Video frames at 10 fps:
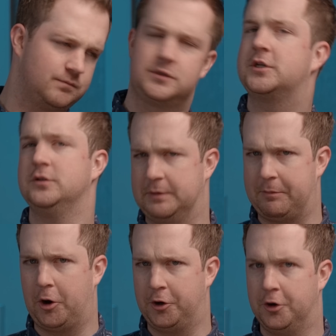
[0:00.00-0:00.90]
excuse me
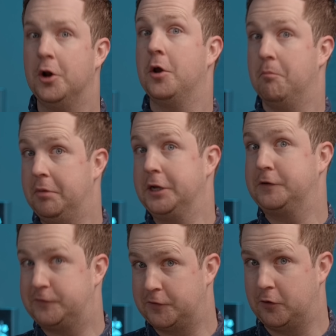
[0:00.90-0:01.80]
partner, Big
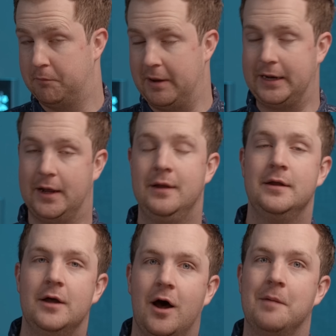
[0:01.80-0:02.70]
Sur Beta
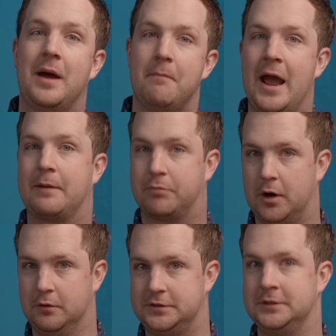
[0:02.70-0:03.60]
on my Mac
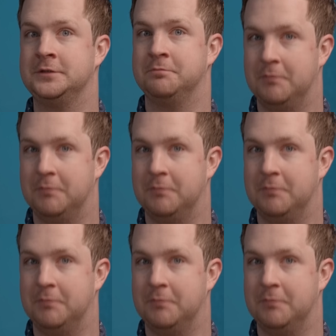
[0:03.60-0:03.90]
Pro since